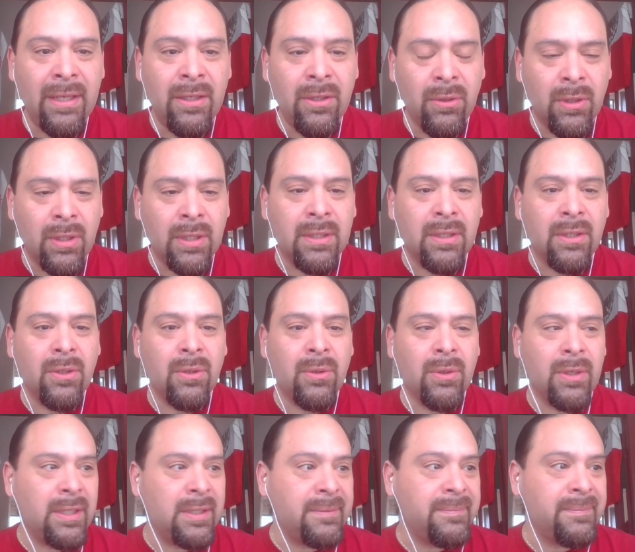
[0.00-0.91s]
Who
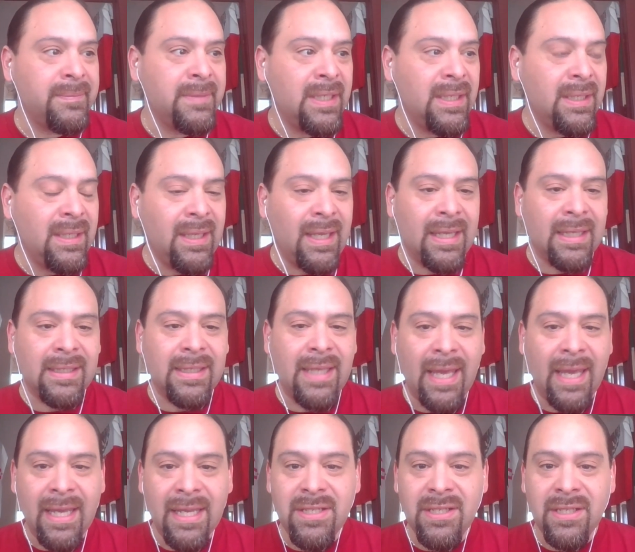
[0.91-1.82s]
are
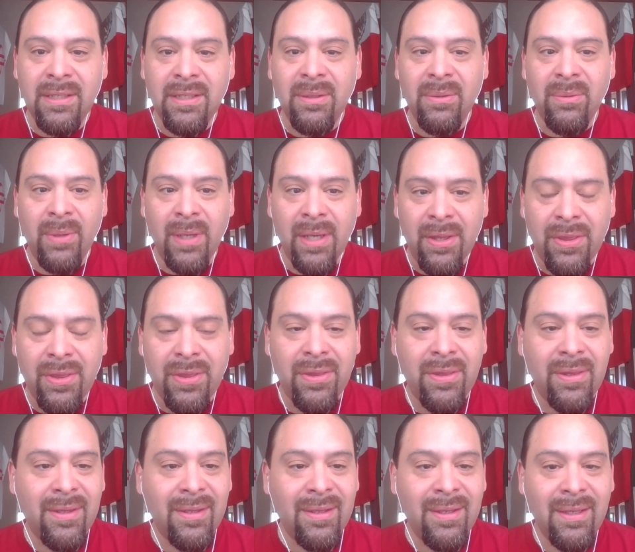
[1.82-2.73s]
engaging with